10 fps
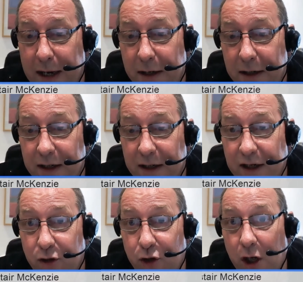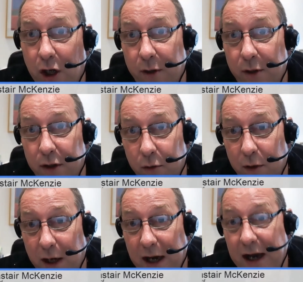let's say a German, and
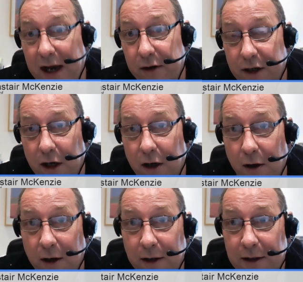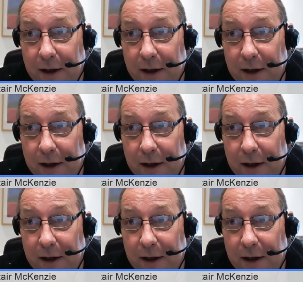you are hiring a car